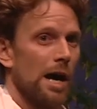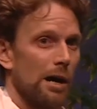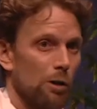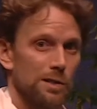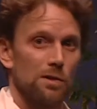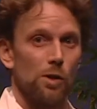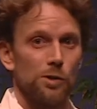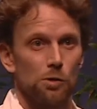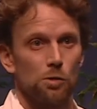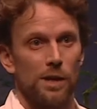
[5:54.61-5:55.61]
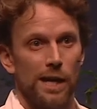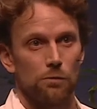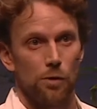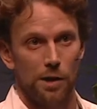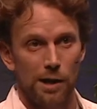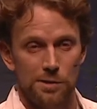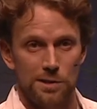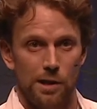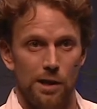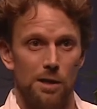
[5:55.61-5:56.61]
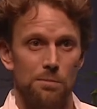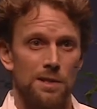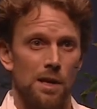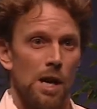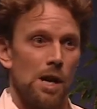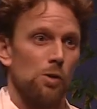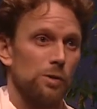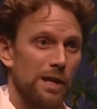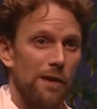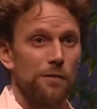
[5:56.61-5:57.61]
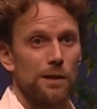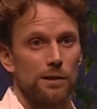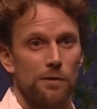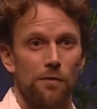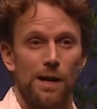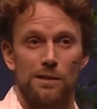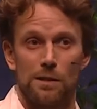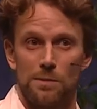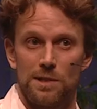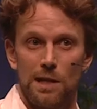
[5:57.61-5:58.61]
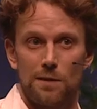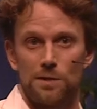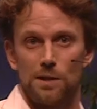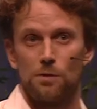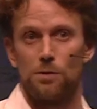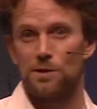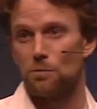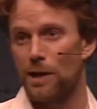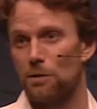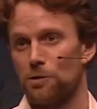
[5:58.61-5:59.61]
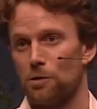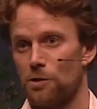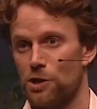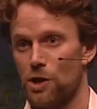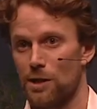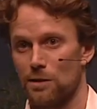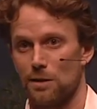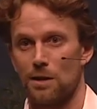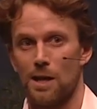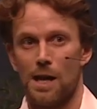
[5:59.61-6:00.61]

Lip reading: I also want to connect with other startups who definitely find themselves into this regulatory jungle,